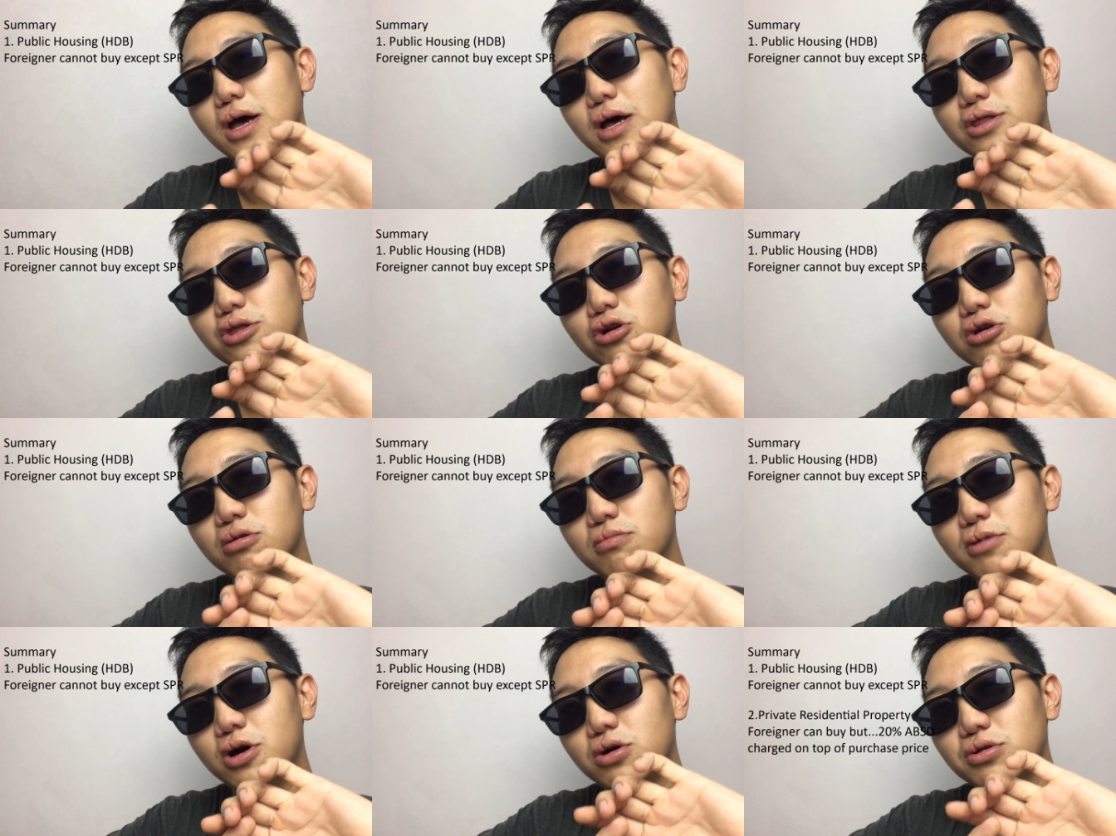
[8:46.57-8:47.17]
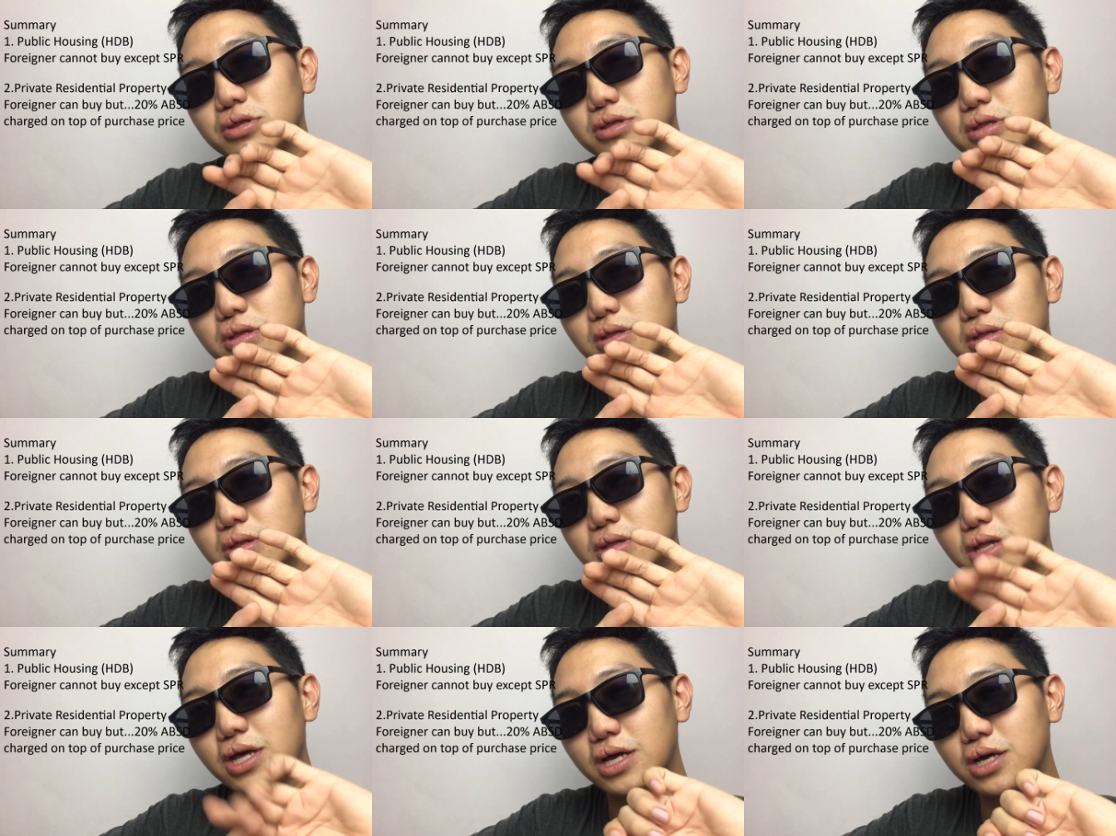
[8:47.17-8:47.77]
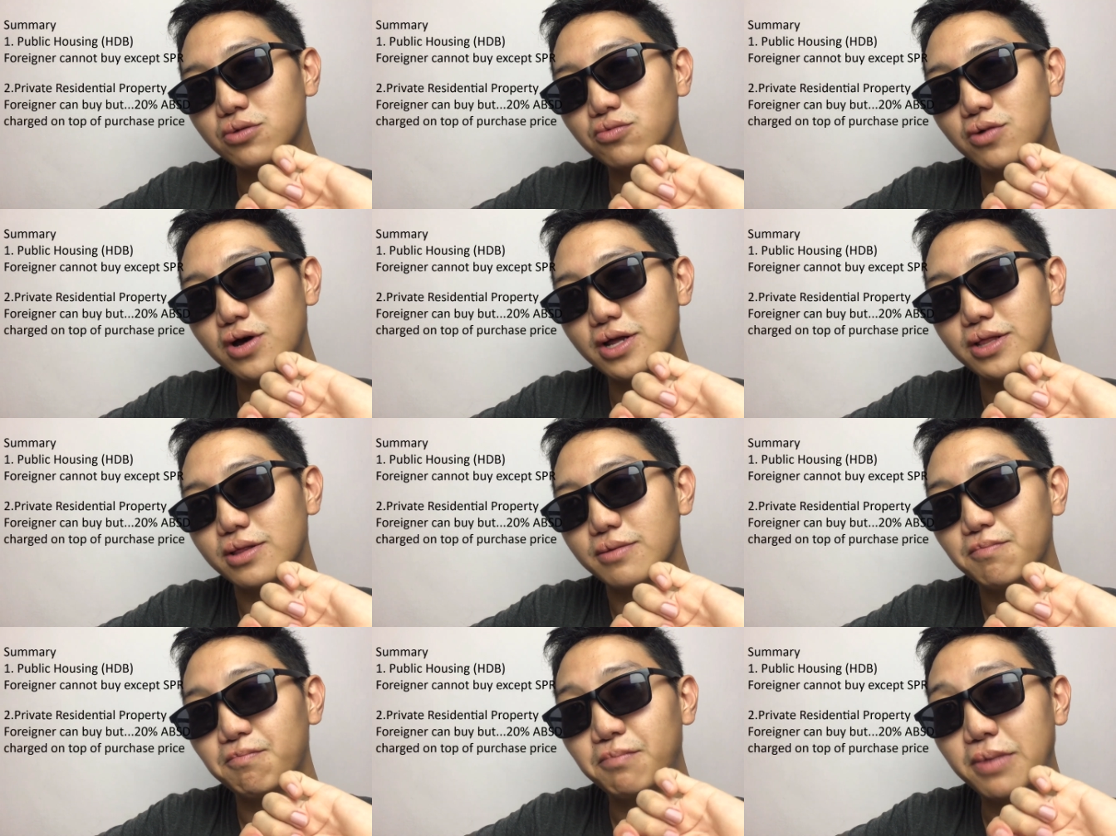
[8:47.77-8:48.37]
Talk about second one,
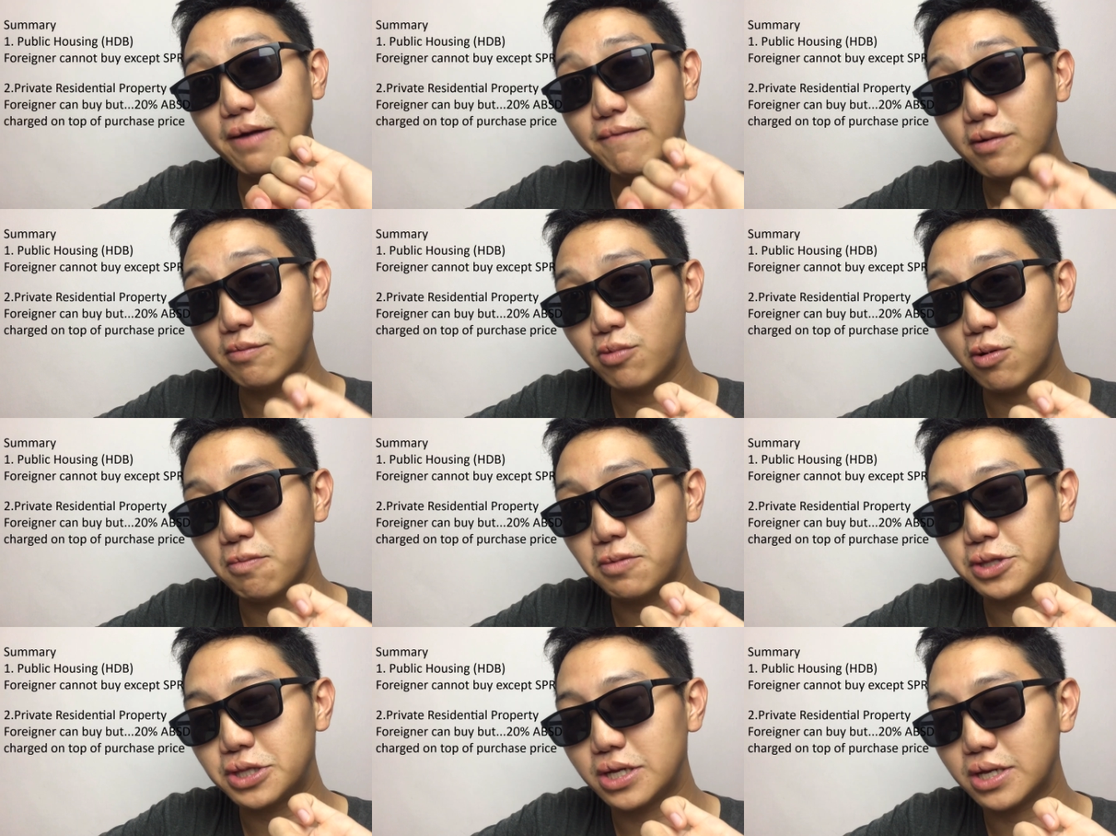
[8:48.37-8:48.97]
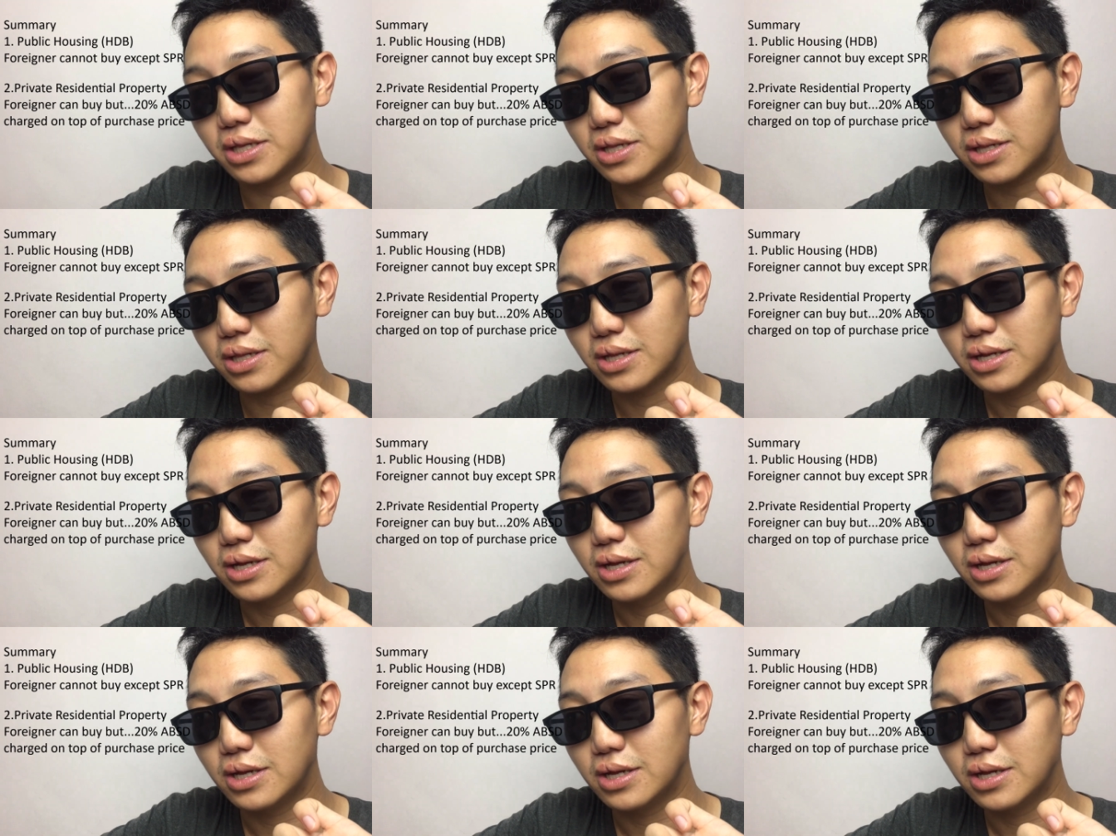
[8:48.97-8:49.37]
private properties.